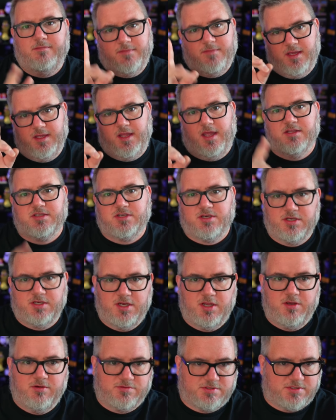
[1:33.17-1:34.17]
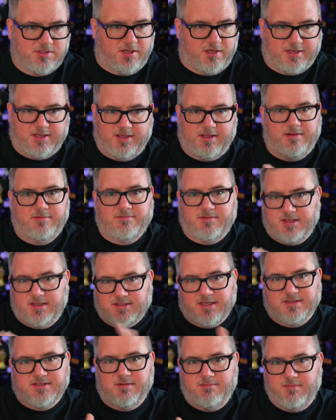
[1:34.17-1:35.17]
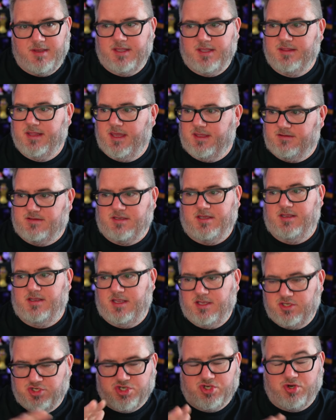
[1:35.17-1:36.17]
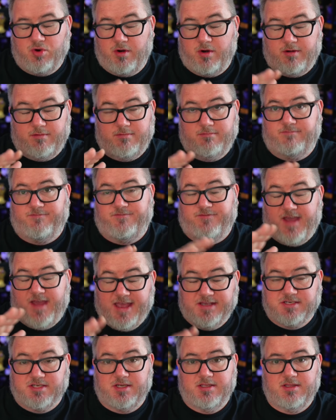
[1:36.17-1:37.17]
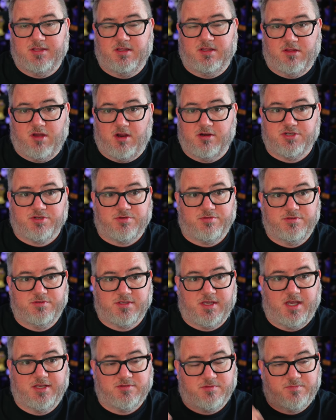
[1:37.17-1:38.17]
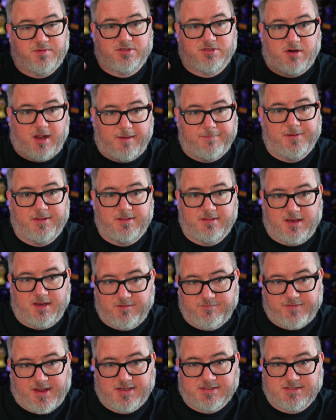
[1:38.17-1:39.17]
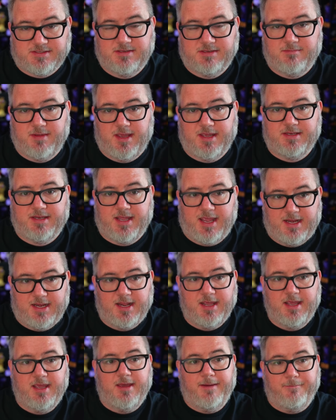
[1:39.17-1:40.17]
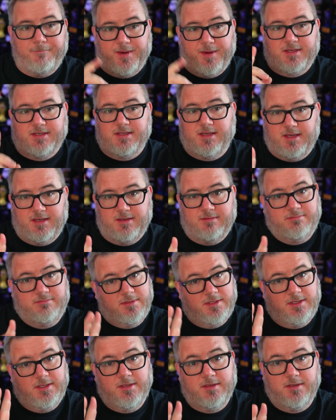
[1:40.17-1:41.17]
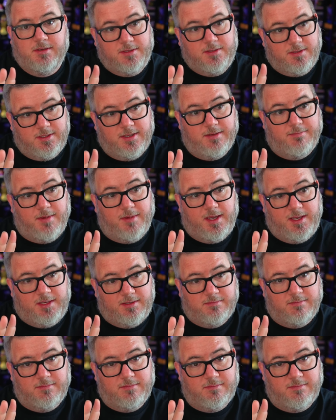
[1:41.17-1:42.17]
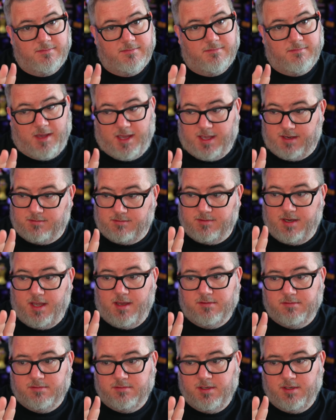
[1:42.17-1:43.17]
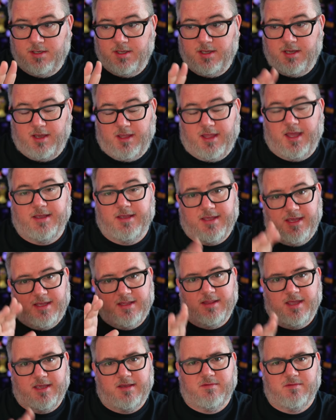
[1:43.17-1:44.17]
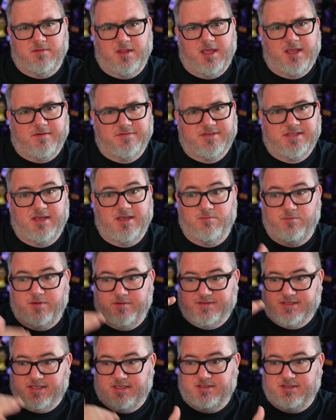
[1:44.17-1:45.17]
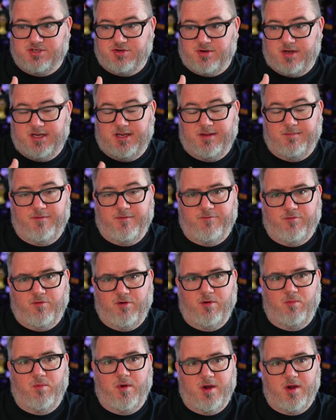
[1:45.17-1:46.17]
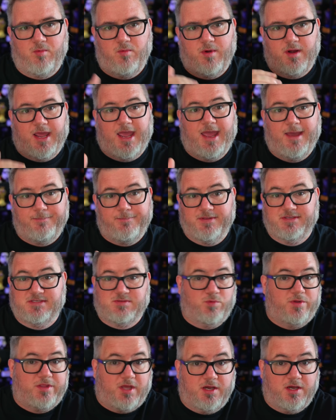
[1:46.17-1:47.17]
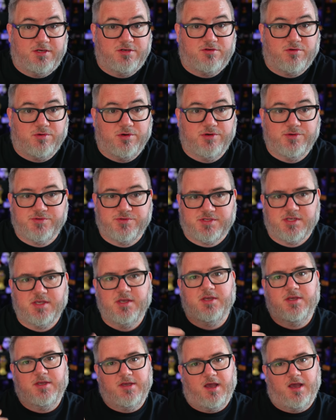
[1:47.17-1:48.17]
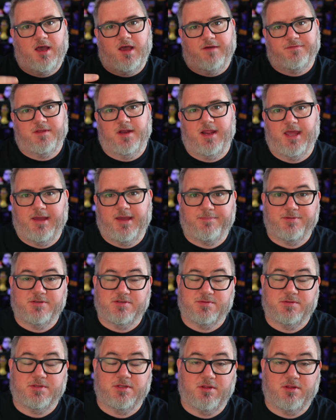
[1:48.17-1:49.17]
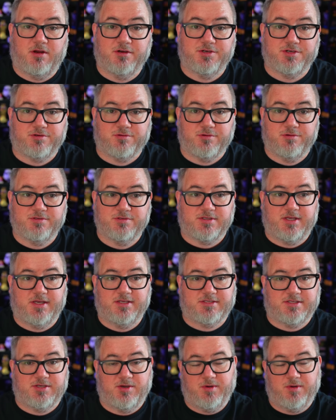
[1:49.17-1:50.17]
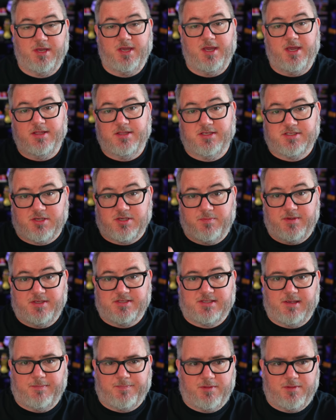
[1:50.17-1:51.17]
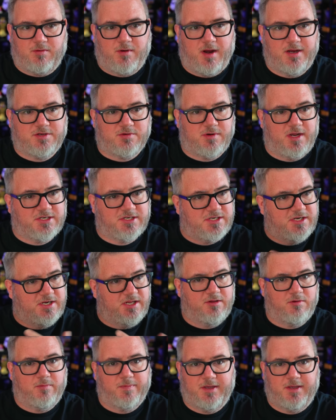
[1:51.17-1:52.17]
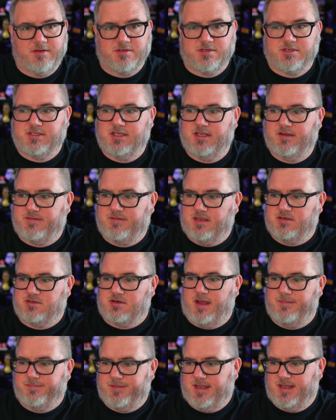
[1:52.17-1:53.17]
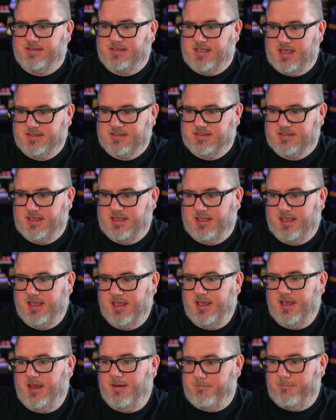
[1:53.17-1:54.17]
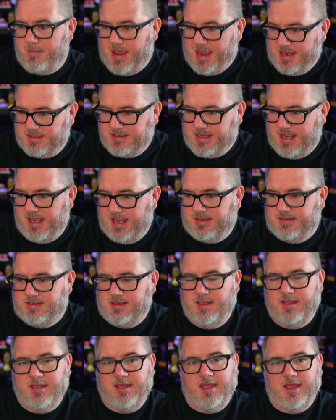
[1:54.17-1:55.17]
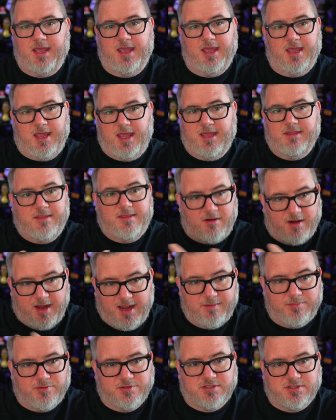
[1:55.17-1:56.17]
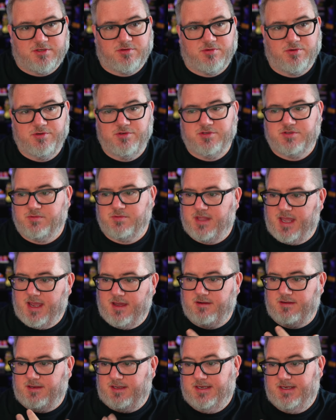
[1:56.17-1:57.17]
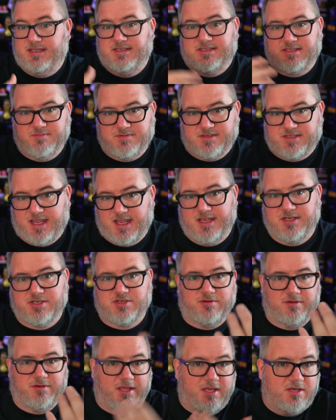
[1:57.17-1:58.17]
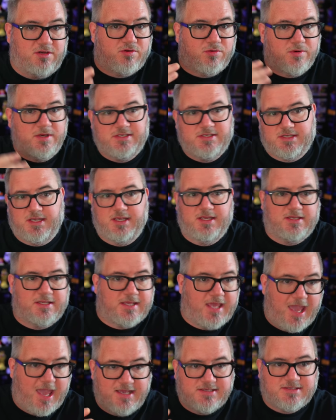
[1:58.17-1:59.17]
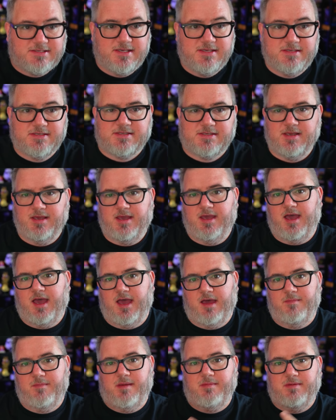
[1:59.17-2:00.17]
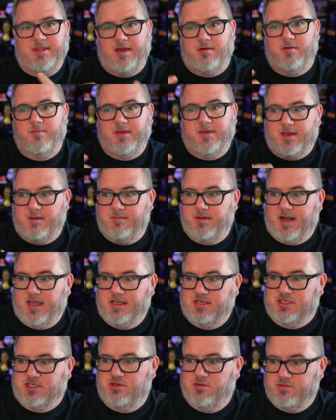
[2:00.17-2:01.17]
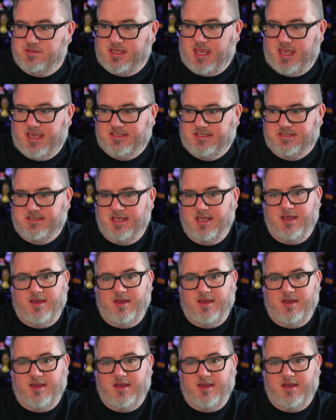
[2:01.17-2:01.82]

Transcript: it's good news. Look, it doesn't mean that in short fashion, the large cruise lines will be dropping their vaccine mandate, but it might. I don't know. Again, like I've said, we've seen trending before where what happens with uncruise often happens with the larger cruise line. So this could be a step in the right direction. It'll be interesting if they drop that testing mandate and they're able to cruise without any substantial increase in cases. Maybe that would become a nice use case